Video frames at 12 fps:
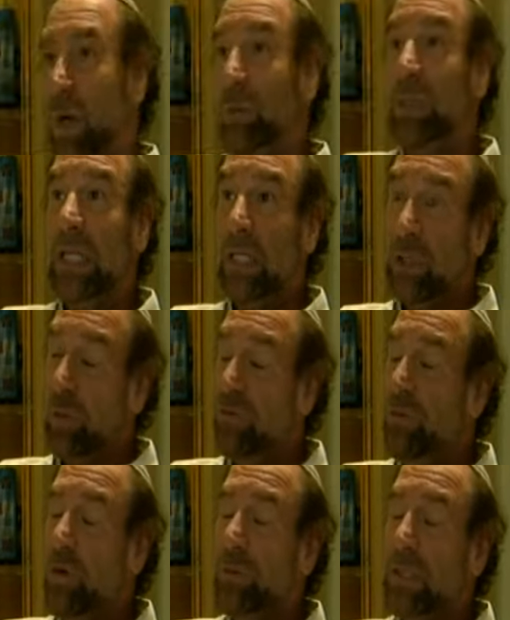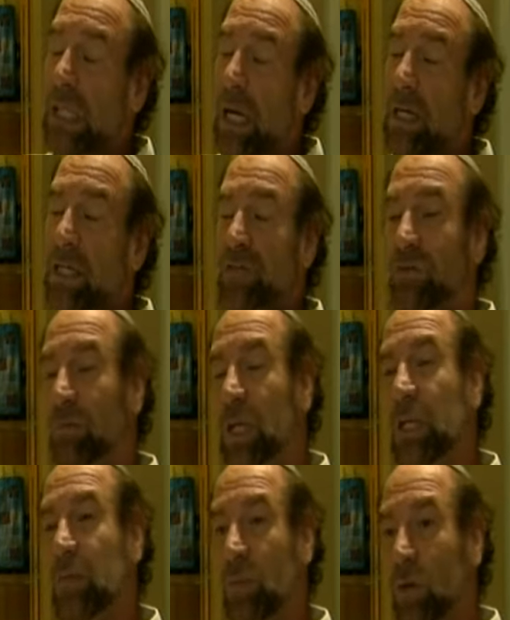I would say as a Reform Zionist, for me,
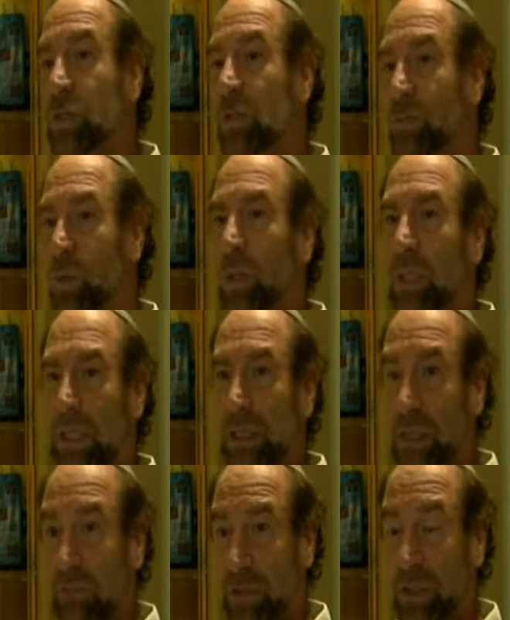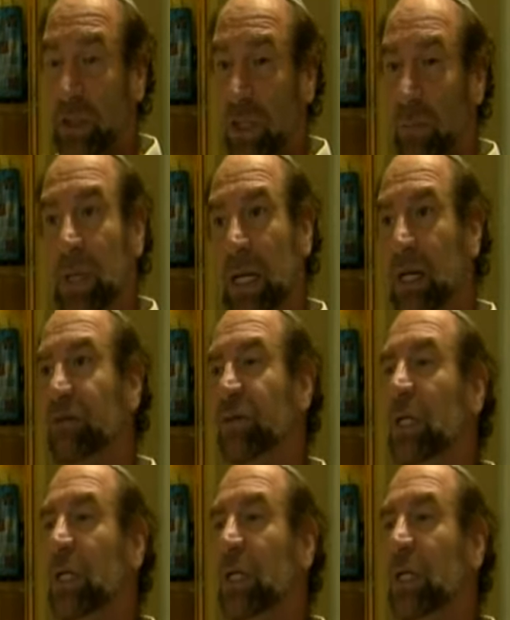the most important lesson of Tisha B'av